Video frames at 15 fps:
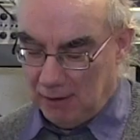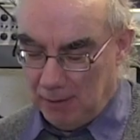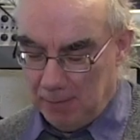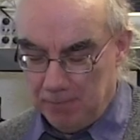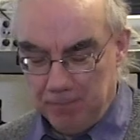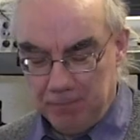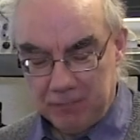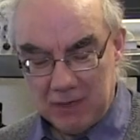
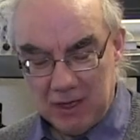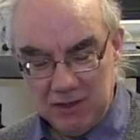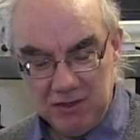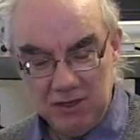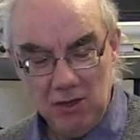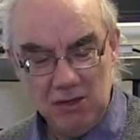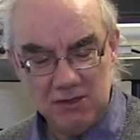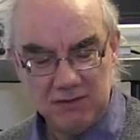
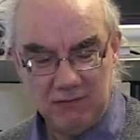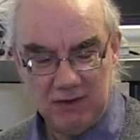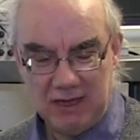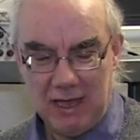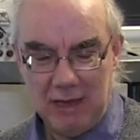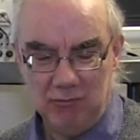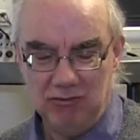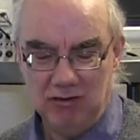Using the
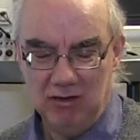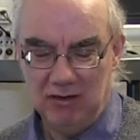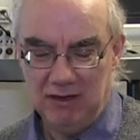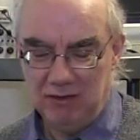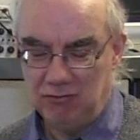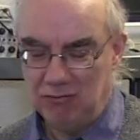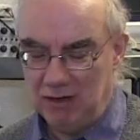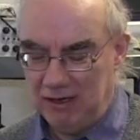camera
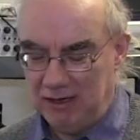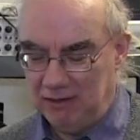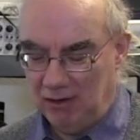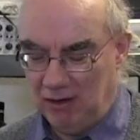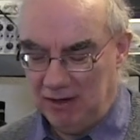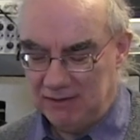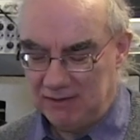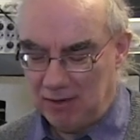is really
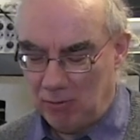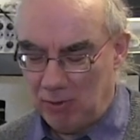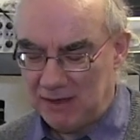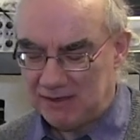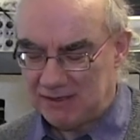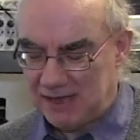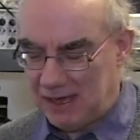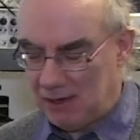nice. I
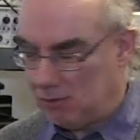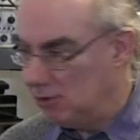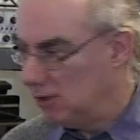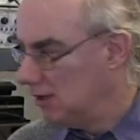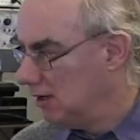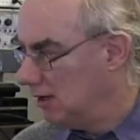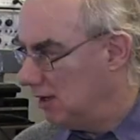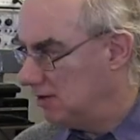went out
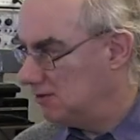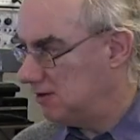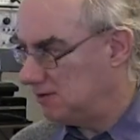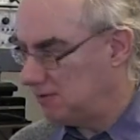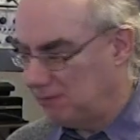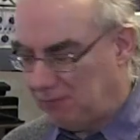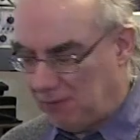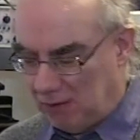and
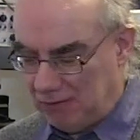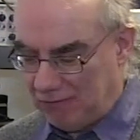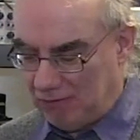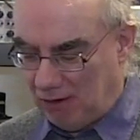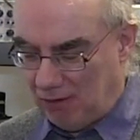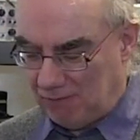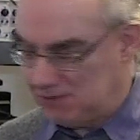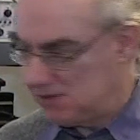took some
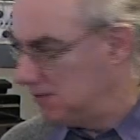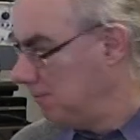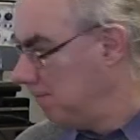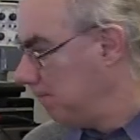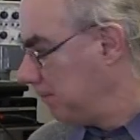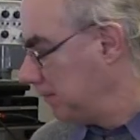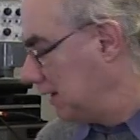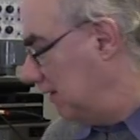photographs
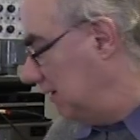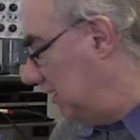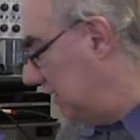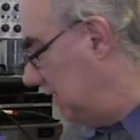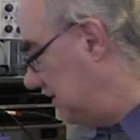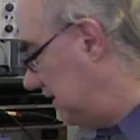that you